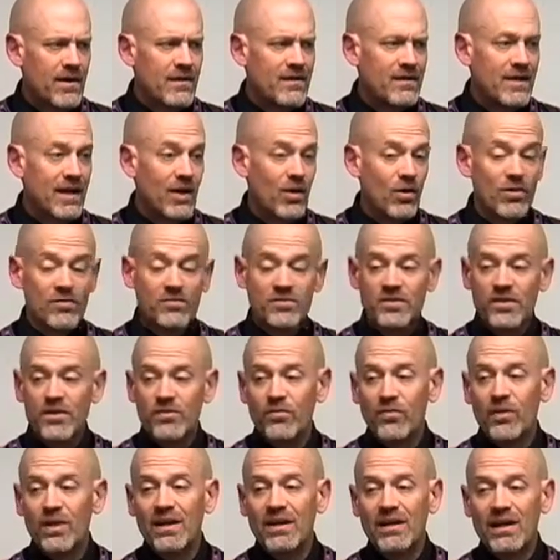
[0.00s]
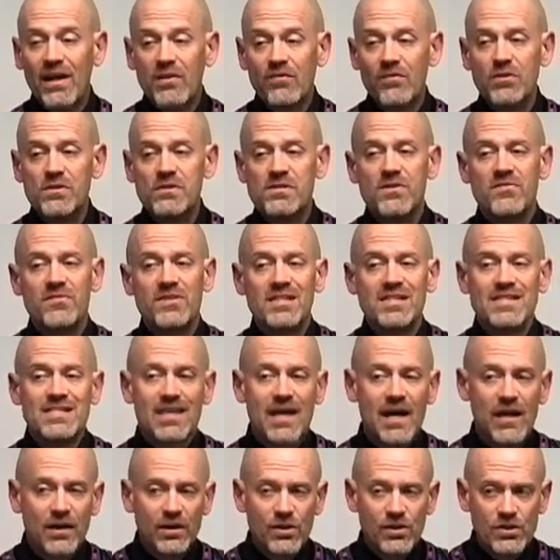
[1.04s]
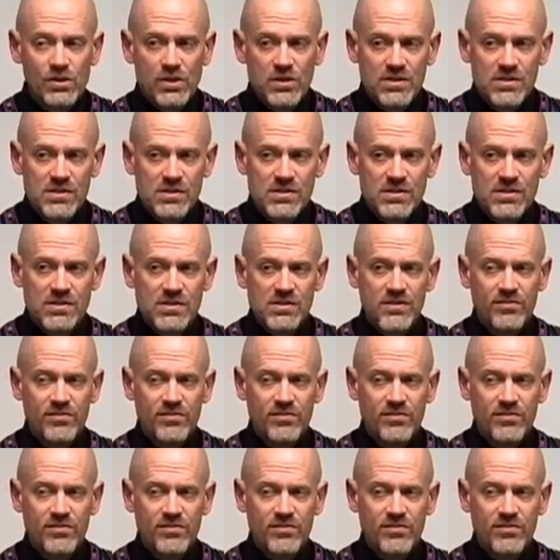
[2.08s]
they are of differing levels of intelligence,